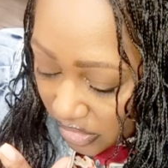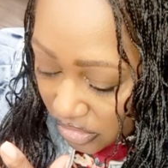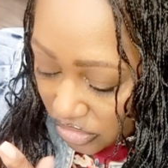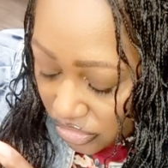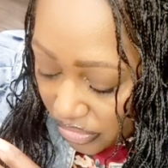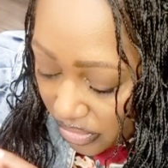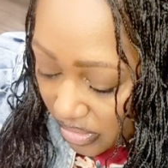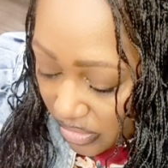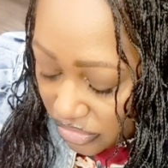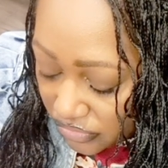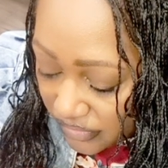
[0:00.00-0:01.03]

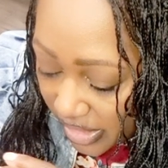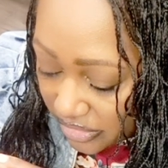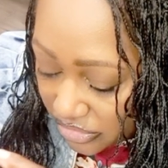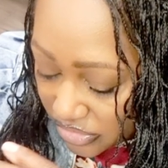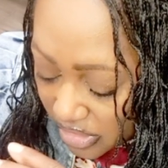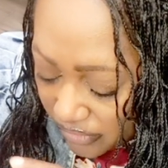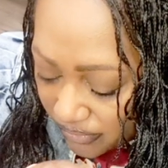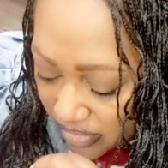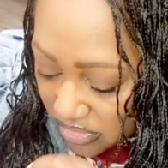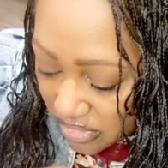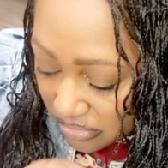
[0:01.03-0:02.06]
You've got yourself
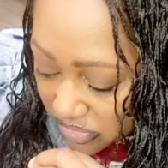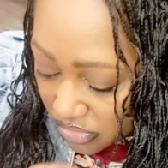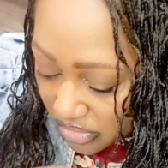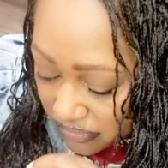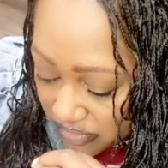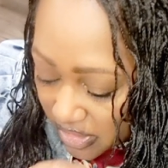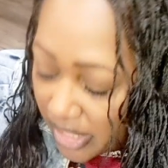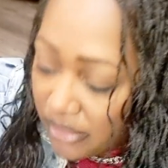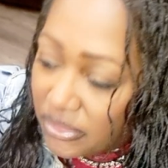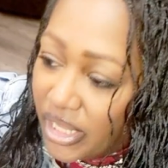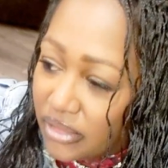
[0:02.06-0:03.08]
on some sort of
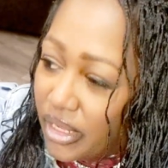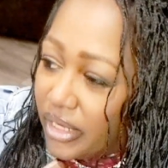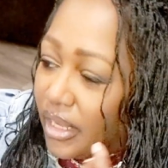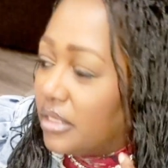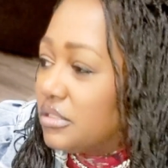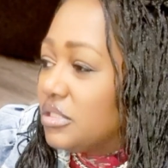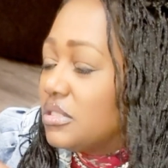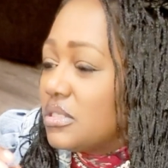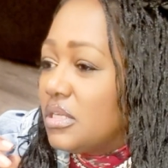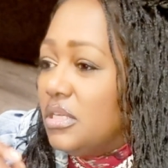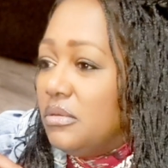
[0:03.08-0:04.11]
timeline. Like, I
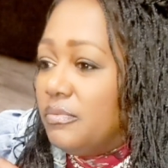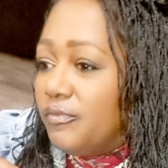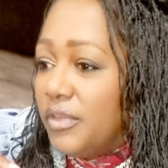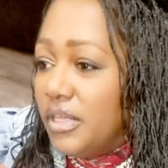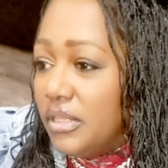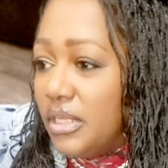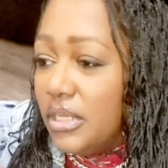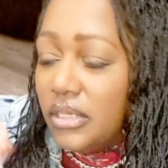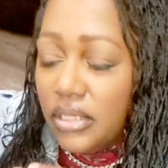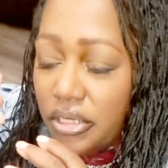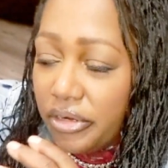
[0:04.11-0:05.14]
just keep feeling
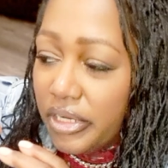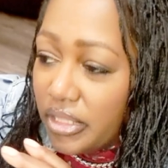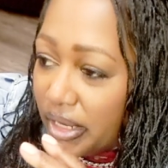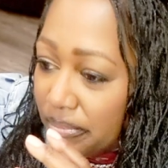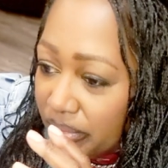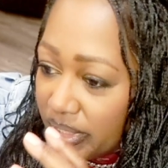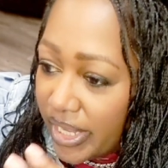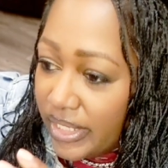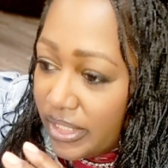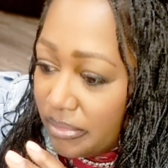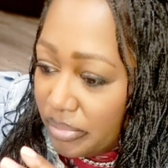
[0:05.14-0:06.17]
and hearing like
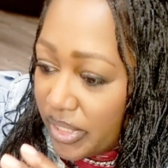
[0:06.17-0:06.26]
planning.